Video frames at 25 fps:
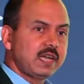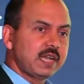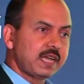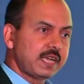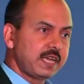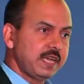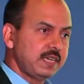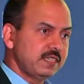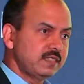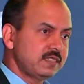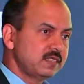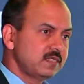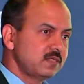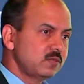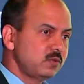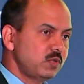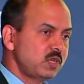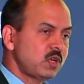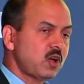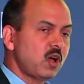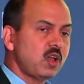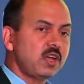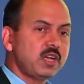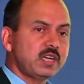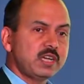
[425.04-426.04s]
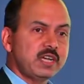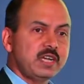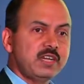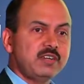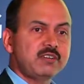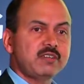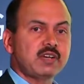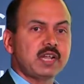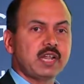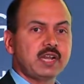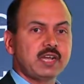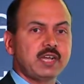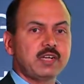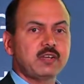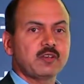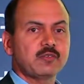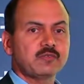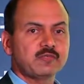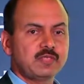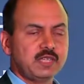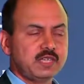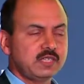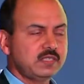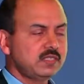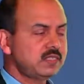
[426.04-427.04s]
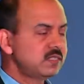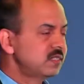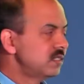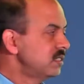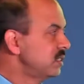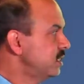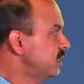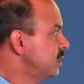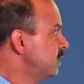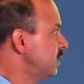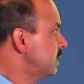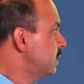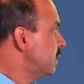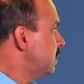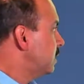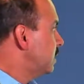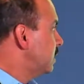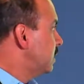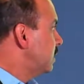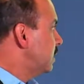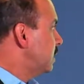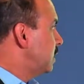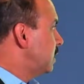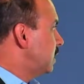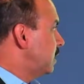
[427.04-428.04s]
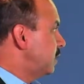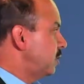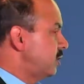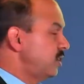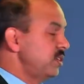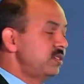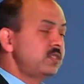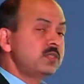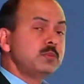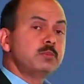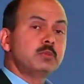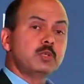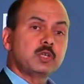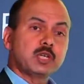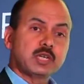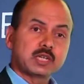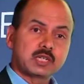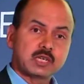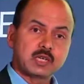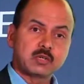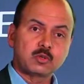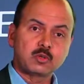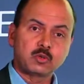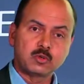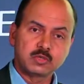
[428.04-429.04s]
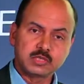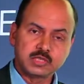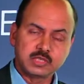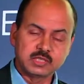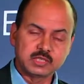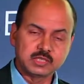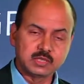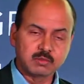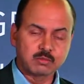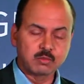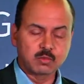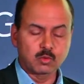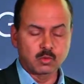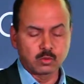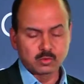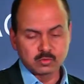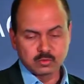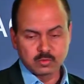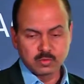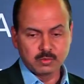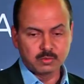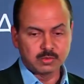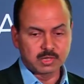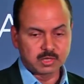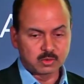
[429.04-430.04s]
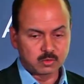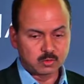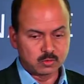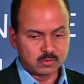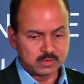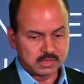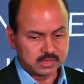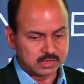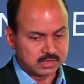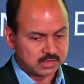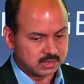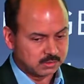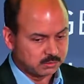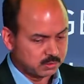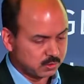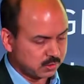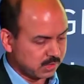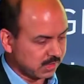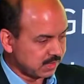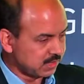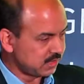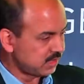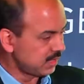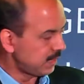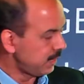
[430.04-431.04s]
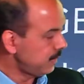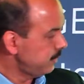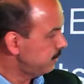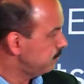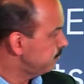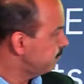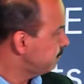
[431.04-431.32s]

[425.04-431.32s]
decades. We call it intranet of things, uh, distributed control system, closed loop control system, you can say.